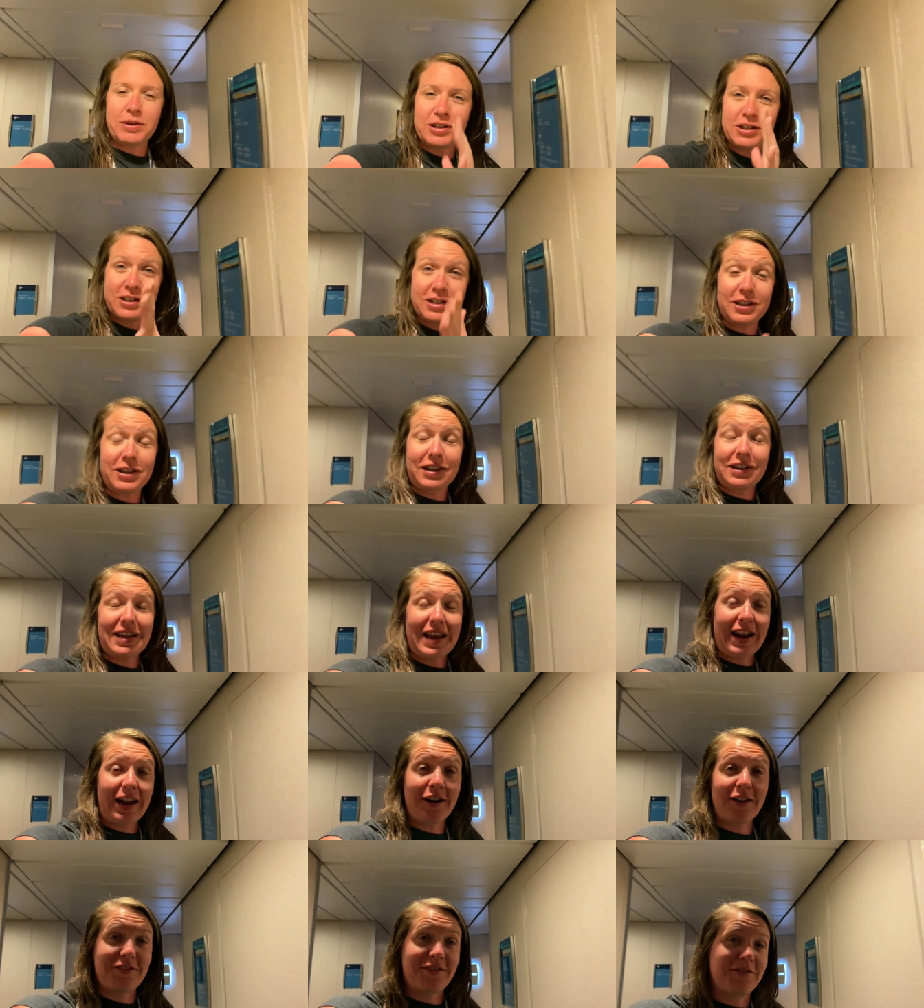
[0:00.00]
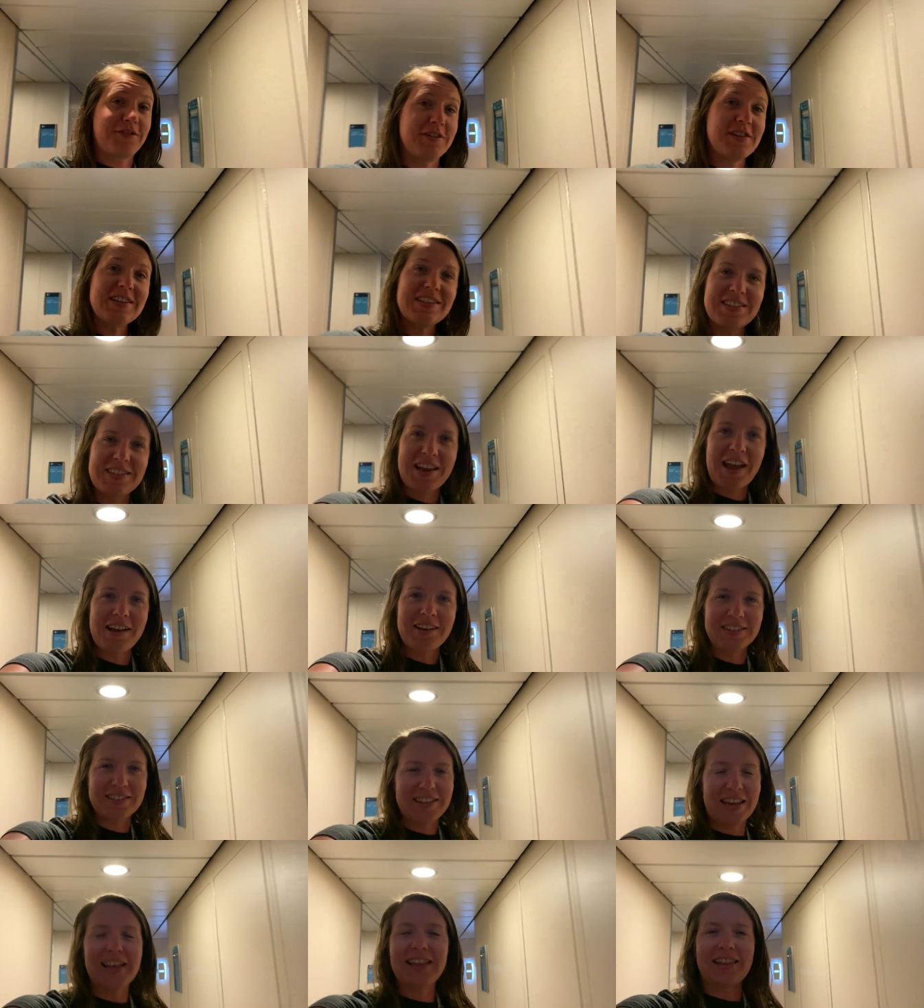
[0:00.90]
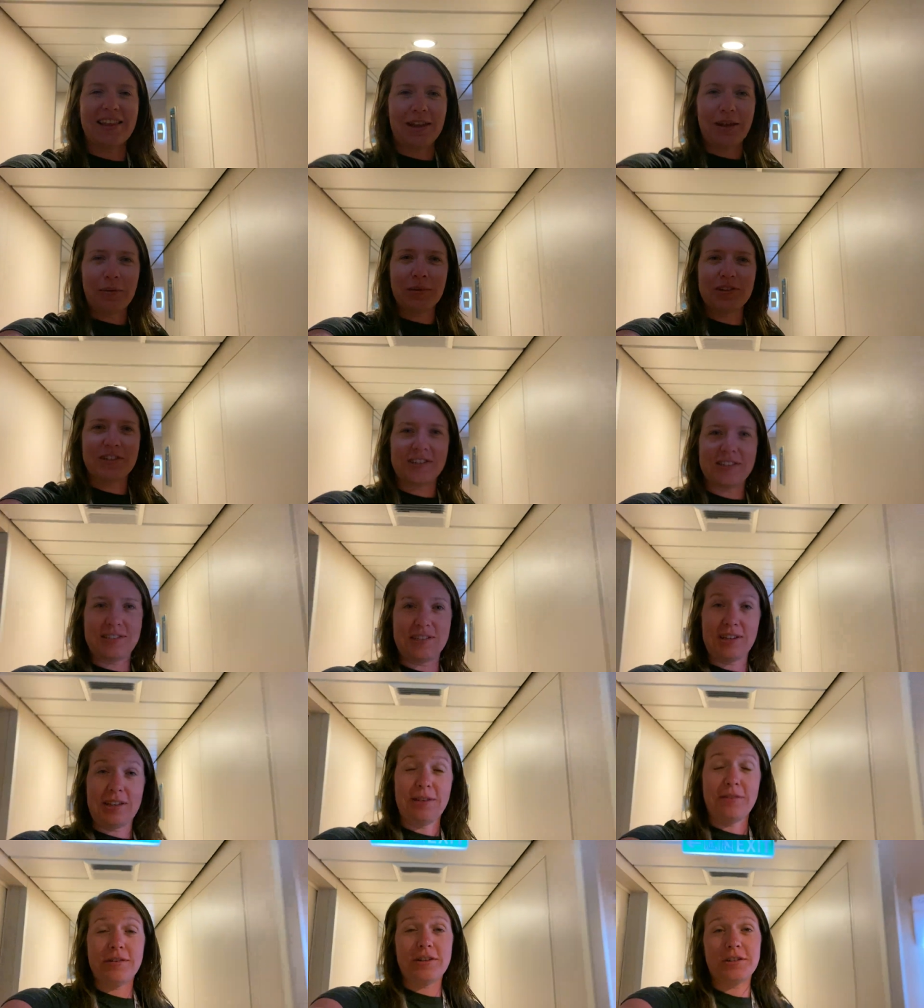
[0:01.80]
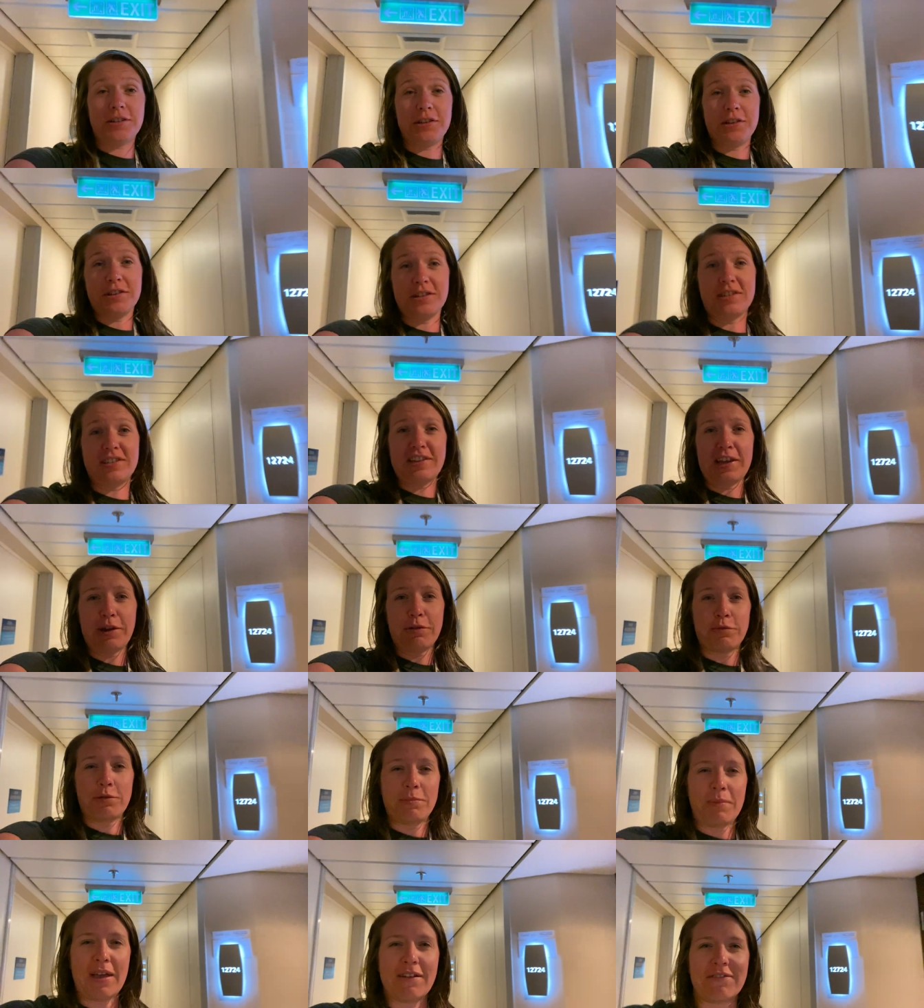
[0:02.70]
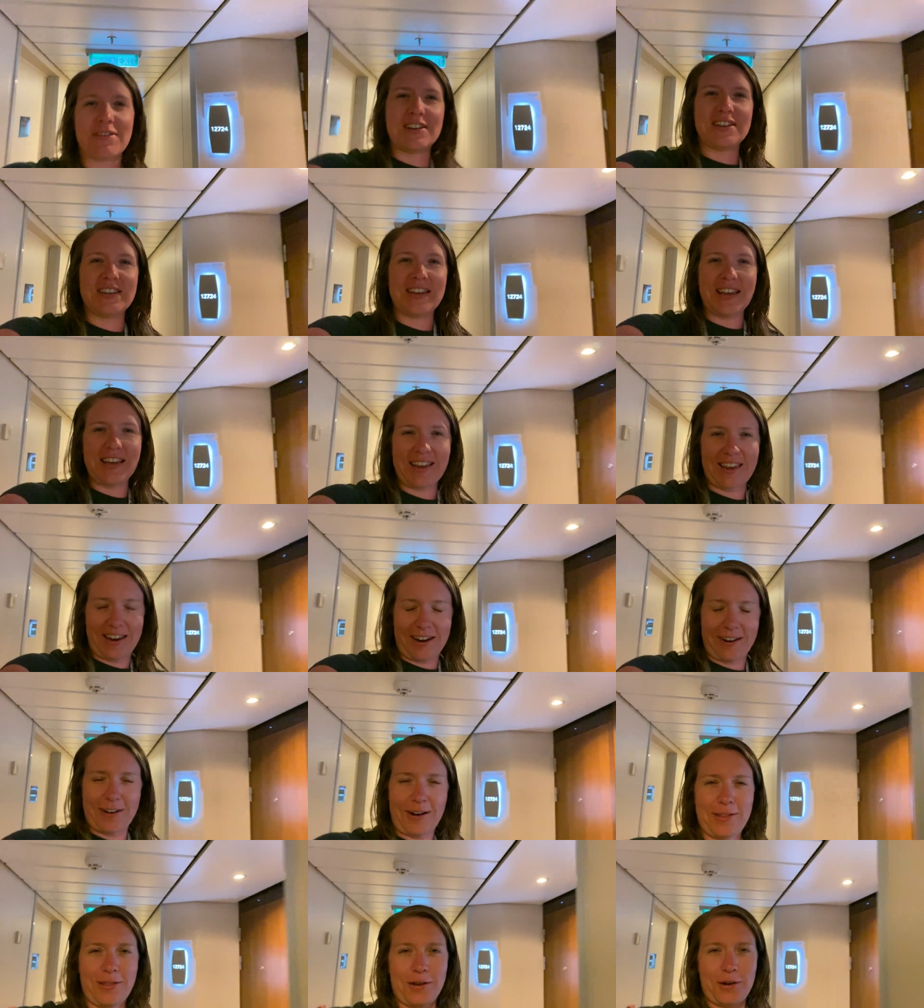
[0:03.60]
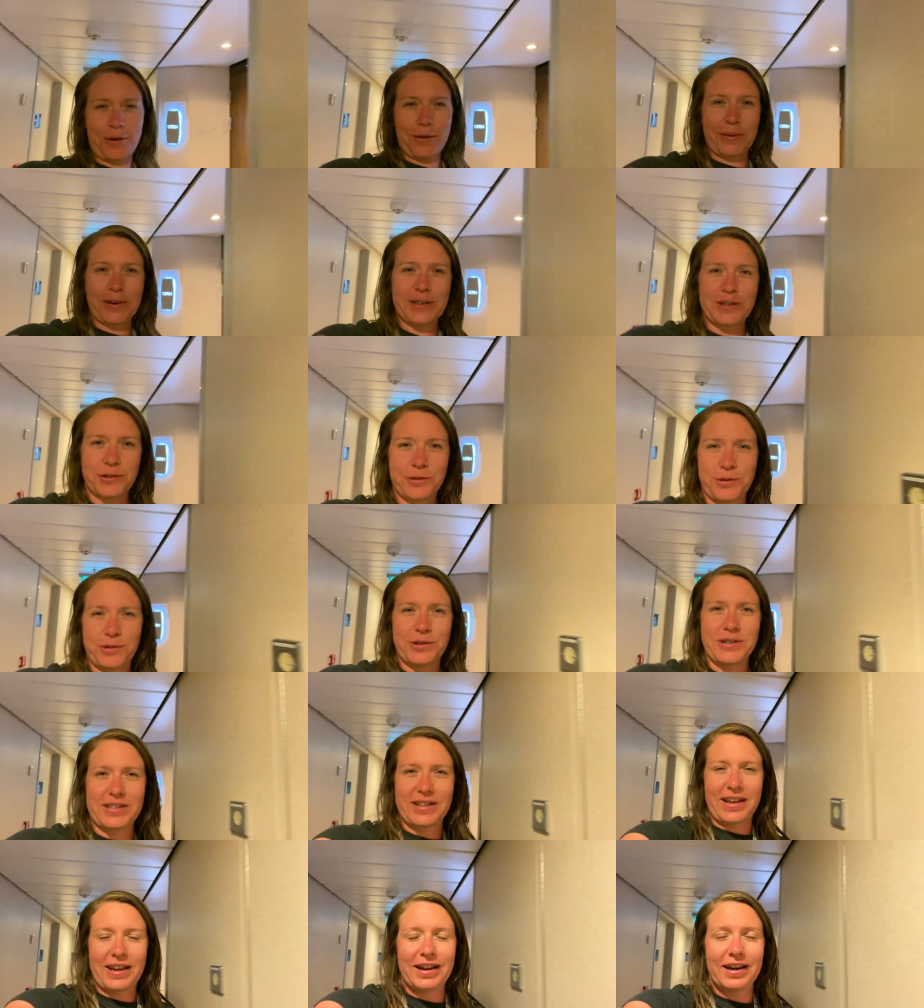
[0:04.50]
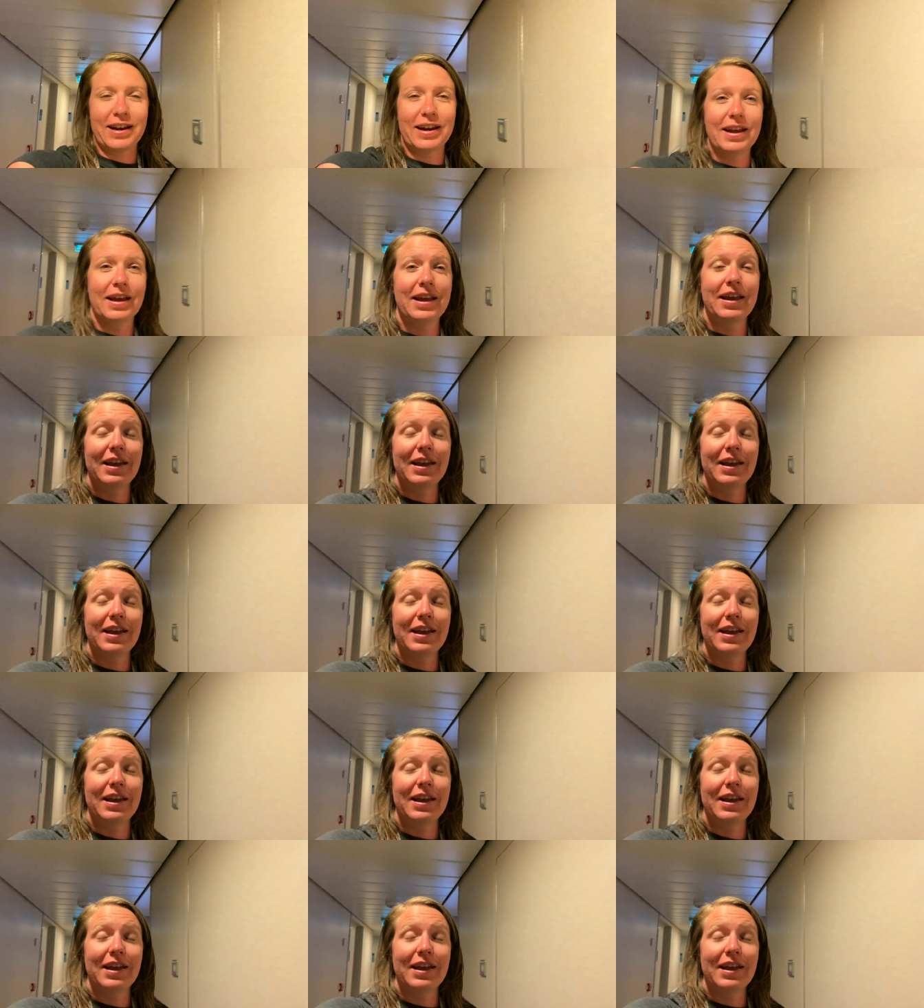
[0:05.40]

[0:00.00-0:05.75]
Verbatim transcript: just looked at our Freestyle Daily, which is delivered to your stateroom every day here on the Norwegian Cruise Line.